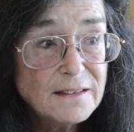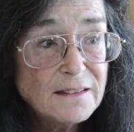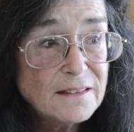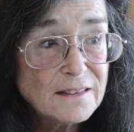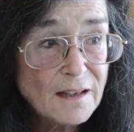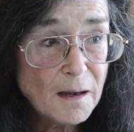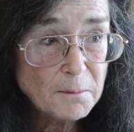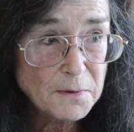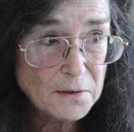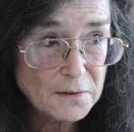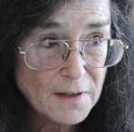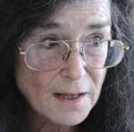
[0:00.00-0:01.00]
didn't stop
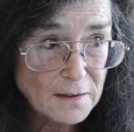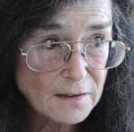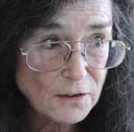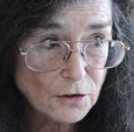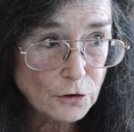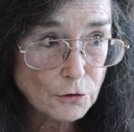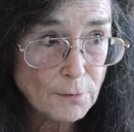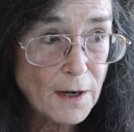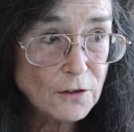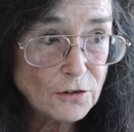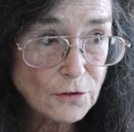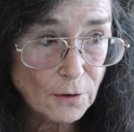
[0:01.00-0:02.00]
you, that
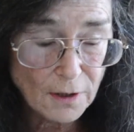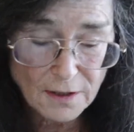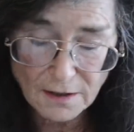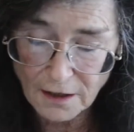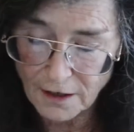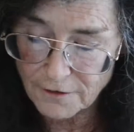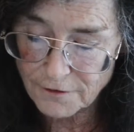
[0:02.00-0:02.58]
strange start in life.